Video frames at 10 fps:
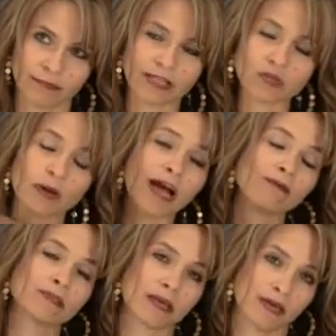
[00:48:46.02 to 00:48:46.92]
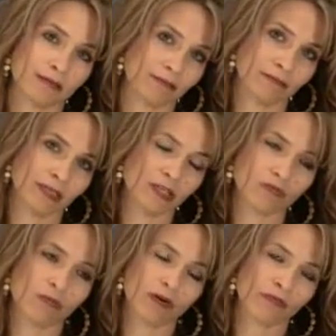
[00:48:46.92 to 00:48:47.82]
That's the way I would say it. That
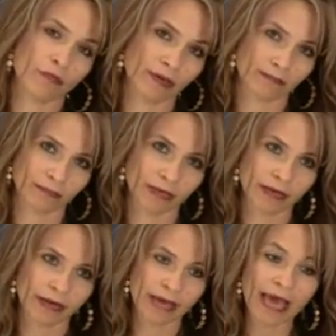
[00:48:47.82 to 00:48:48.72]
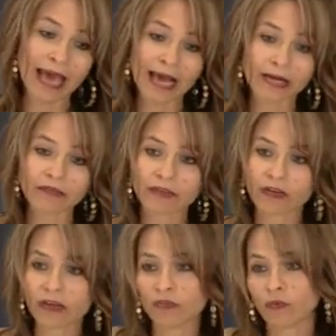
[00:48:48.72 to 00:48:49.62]
just won't work for me. And if,
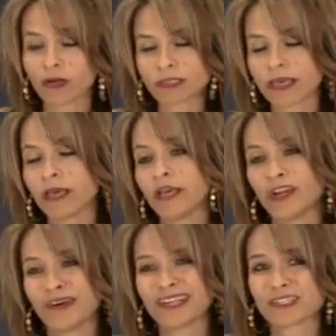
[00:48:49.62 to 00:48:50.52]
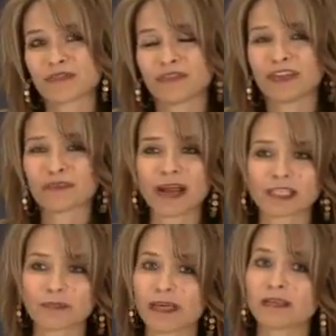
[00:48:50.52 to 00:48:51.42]
if you want to say, you know what, it doesn't feel
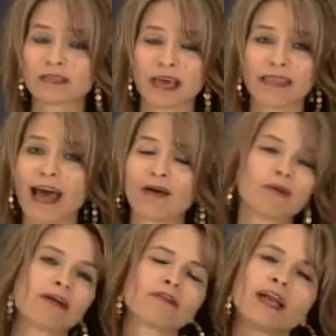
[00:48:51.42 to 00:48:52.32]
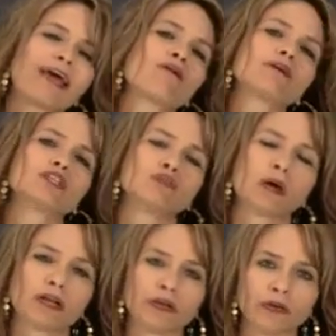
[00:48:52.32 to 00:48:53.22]
right to me, say that. Whatever language you
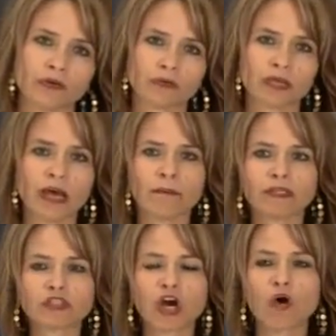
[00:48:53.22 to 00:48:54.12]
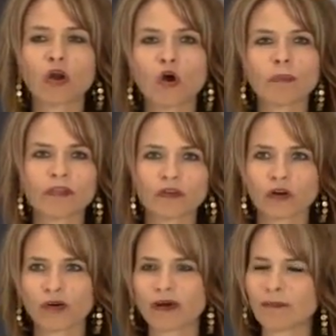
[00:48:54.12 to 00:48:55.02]
want to use. But don't open the
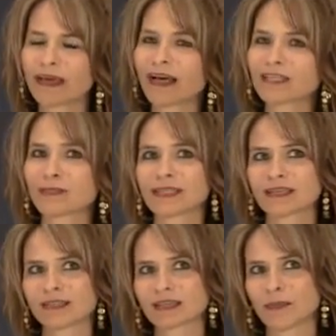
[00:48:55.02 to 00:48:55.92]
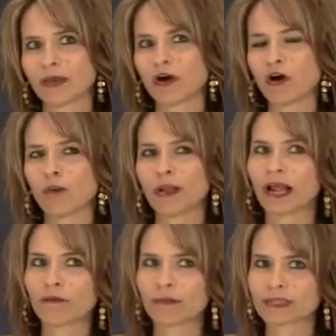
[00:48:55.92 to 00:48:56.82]
door, well, because my son's coming home and
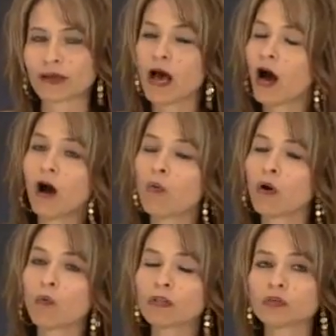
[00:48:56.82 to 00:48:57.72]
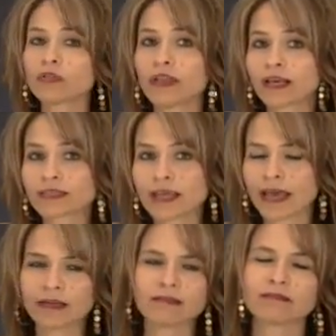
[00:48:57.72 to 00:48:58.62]
I don't want to miss. Oh, well, we'll do it the next
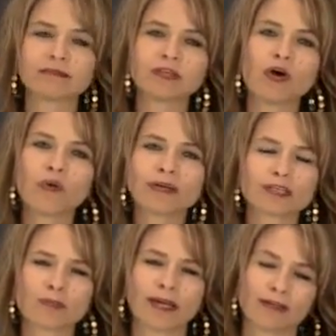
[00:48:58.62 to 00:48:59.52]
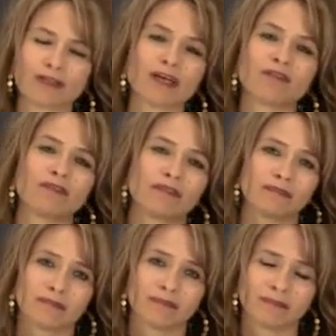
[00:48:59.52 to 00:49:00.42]
day. Don't explain
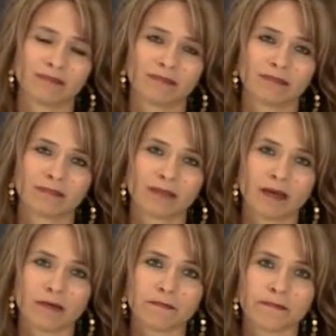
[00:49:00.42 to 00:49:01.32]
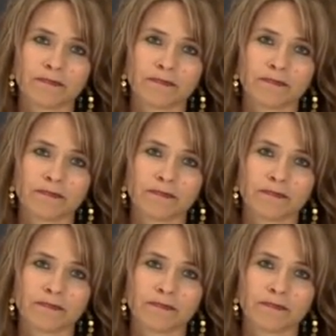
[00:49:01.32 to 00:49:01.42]
yourself. Okay?